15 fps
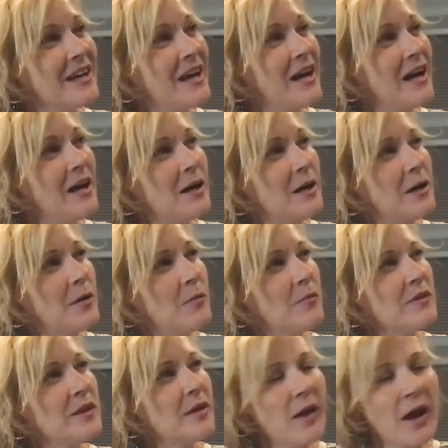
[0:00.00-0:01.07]
Uh,
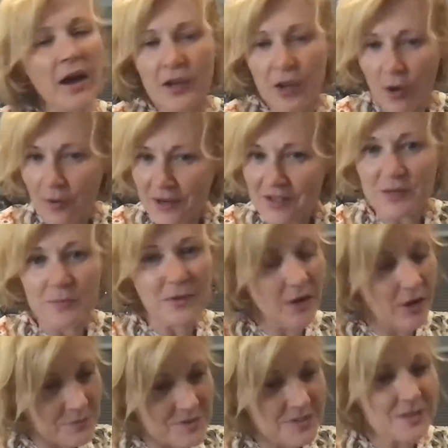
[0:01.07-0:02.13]
there are going to be
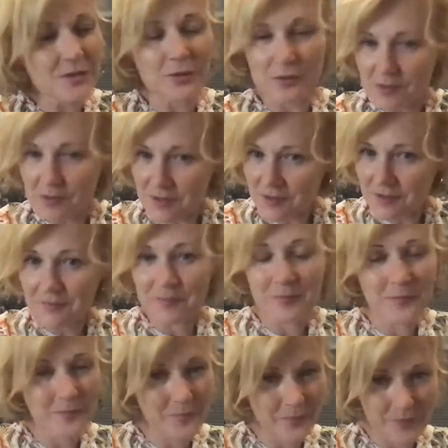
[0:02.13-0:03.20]
obstacles,
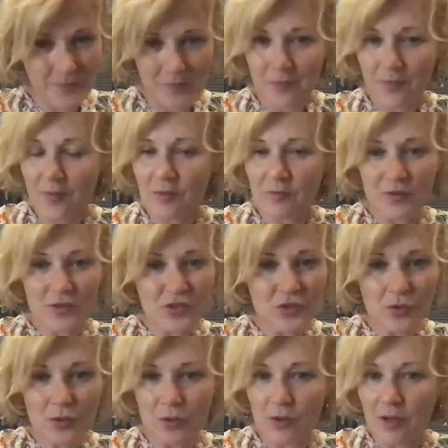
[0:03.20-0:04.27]
for
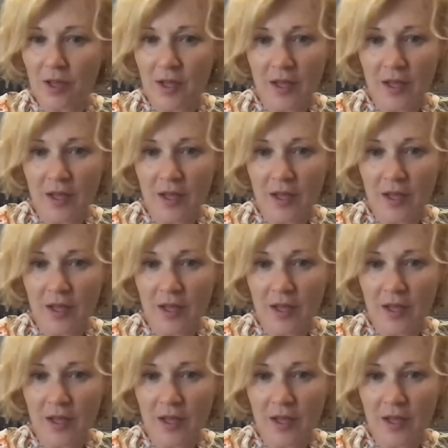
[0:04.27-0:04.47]
sure.